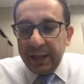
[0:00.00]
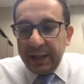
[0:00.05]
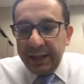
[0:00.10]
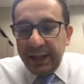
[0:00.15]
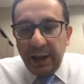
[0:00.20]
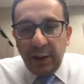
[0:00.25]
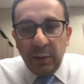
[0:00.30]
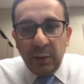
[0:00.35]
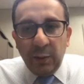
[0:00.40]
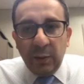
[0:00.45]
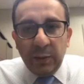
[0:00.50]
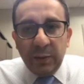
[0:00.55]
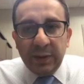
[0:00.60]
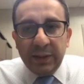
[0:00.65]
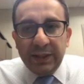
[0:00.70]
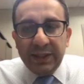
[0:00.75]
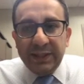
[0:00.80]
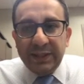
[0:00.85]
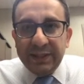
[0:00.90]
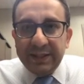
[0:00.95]
Now,
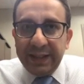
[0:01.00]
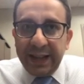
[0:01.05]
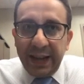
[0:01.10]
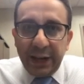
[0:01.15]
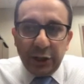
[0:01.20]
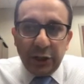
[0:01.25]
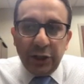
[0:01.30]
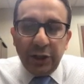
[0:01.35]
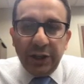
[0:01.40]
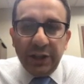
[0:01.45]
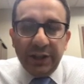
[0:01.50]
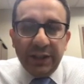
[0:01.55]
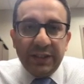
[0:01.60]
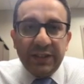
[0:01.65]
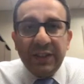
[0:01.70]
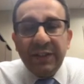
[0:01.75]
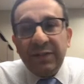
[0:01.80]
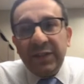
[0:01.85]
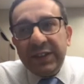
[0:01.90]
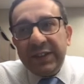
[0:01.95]
this
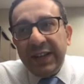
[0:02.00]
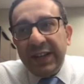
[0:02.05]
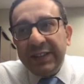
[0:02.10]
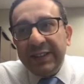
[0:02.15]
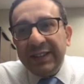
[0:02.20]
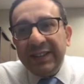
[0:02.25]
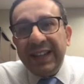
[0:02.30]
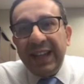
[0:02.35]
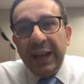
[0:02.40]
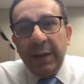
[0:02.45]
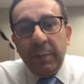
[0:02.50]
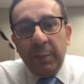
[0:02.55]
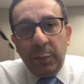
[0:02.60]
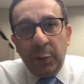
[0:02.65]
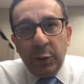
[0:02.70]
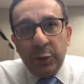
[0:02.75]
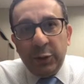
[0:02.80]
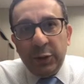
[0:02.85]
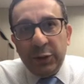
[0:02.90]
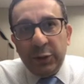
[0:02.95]
emphasizes the
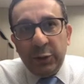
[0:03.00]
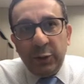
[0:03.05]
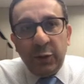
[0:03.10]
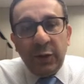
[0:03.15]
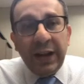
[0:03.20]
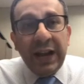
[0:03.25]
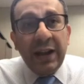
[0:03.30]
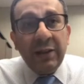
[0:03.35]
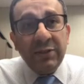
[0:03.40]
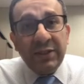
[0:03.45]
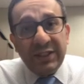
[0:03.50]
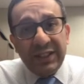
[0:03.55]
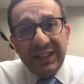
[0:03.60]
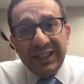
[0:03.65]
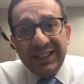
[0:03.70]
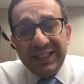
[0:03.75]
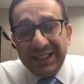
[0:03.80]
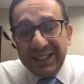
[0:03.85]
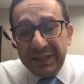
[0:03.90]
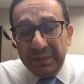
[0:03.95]
importance of
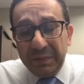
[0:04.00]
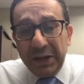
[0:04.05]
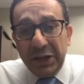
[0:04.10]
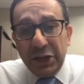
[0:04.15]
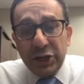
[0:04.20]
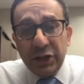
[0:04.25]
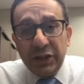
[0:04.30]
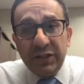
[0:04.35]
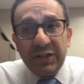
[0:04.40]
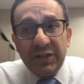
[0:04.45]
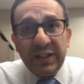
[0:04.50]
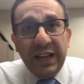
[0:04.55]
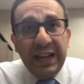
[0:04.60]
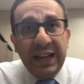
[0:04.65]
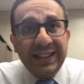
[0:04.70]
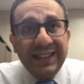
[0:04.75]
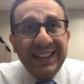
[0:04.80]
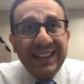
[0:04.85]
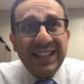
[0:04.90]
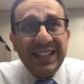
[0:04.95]
counseling these patients
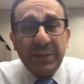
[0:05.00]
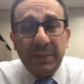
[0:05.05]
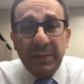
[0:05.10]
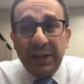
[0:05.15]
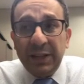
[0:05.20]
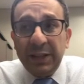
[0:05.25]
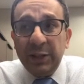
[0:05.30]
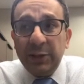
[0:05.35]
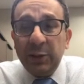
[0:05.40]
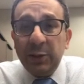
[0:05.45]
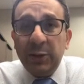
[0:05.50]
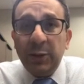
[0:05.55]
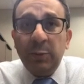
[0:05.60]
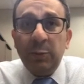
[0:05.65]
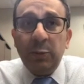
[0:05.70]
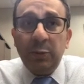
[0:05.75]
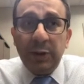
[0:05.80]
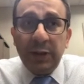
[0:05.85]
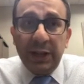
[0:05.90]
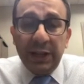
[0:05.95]
and explaining to them
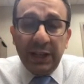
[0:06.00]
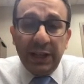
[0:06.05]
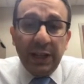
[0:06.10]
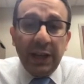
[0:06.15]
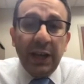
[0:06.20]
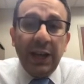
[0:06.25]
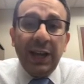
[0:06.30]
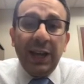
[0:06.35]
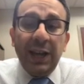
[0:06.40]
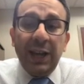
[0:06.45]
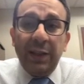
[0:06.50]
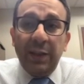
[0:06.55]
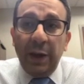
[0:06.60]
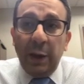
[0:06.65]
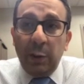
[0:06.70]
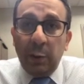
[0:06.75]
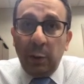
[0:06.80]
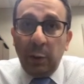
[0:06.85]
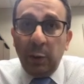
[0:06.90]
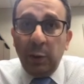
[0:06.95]
really
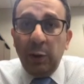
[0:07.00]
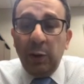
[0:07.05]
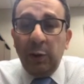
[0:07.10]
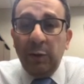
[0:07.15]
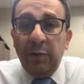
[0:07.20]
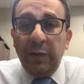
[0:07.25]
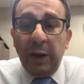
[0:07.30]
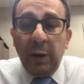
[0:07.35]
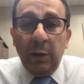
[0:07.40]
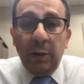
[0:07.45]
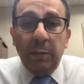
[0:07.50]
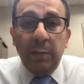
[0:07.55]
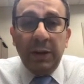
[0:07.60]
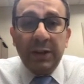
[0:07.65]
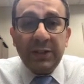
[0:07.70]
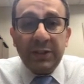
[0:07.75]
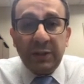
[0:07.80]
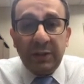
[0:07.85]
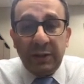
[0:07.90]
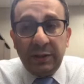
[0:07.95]
the role of our
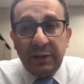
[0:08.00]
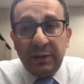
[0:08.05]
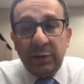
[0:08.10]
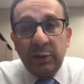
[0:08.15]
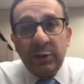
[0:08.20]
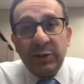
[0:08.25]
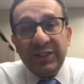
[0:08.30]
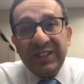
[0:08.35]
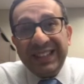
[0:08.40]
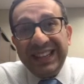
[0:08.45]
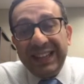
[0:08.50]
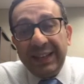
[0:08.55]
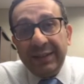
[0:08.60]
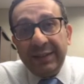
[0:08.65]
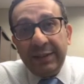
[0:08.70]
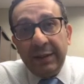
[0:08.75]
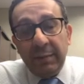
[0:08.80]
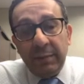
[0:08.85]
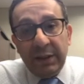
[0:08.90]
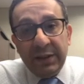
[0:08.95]
muscular or
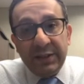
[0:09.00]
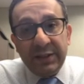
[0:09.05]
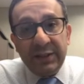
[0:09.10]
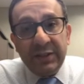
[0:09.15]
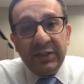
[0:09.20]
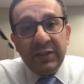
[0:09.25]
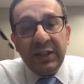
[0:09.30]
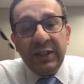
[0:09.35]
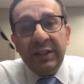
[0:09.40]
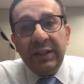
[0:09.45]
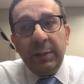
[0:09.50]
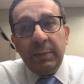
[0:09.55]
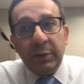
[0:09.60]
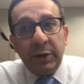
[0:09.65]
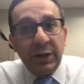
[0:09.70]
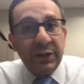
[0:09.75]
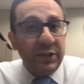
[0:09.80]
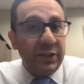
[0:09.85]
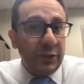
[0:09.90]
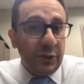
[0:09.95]
skeletal muscles in the
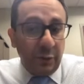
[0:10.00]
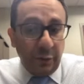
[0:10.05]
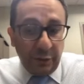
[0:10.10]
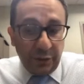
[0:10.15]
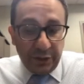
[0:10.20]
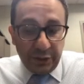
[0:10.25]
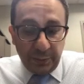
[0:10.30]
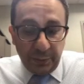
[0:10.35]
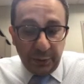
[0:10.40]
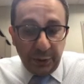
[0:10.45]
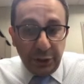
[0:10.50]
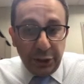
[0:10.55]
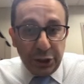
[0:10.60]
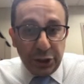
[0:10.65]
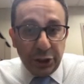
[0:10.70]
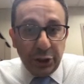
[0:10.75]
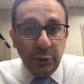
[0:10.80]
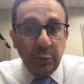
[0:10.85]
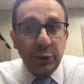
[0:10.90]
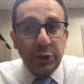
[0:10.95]
process of
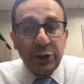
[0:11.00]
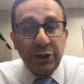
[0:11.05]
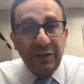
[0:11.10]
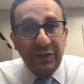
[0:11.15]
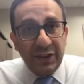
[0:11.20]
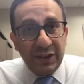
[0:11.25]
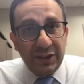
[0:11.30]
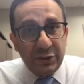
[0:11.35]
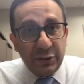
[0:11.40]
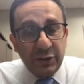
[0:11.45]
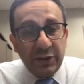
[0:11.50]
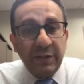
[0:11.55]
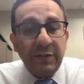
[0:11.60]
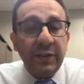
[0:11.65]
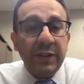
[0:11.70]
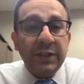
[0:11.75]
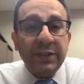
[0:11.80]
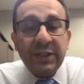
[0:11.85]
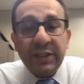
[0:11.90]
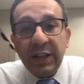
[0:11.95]
respiration, which refers to the
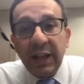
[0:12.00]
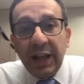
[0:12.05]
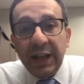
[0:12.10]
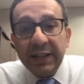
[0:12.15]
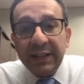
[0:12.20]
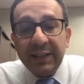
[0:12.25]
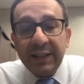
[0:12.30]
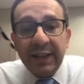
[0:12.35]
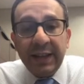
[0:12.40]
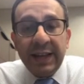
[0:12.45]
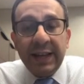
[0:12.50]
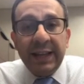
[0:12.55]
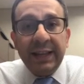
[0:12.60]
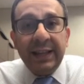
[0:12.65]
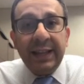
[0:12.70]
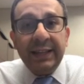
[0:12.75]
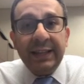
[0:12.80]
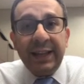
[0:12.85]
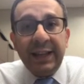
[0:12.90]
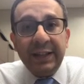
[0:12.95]
first slide
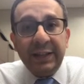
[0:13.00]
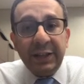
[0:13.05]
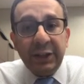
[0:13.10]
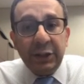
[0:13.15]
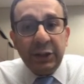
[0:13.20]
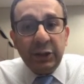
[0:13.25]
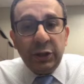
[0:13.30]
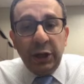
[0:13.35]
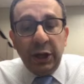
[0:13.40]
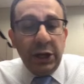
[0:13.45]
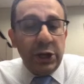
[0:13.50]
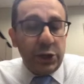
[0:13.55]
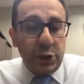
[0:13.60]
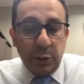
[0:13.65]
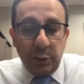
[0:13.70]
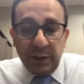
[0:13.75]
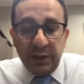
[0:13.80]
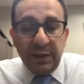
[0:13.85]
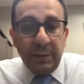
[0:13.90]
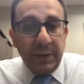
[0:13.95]
that I did
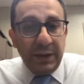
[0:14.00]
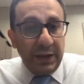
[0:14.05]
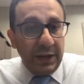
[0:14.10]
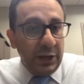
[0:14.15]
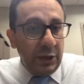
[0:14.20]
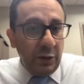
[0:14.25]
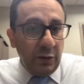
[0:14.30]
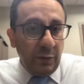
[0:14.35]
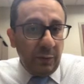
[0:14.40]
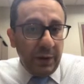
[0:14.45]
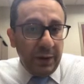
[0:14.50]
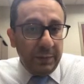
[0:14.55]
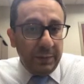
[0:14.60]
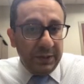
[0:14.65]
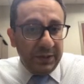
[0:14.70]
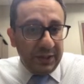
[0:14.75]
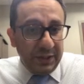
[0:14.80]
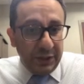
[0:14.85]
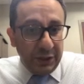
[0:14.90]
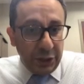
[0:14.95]
show in the beginning of my
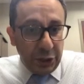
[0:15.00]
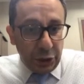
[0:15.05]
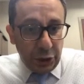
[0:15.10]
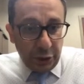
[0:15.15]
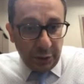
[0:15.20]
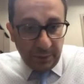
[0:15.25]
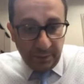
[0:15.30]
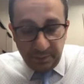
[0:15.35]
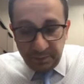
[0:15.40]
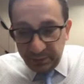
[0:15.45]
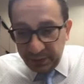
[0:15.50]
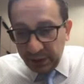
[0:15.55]
presentation.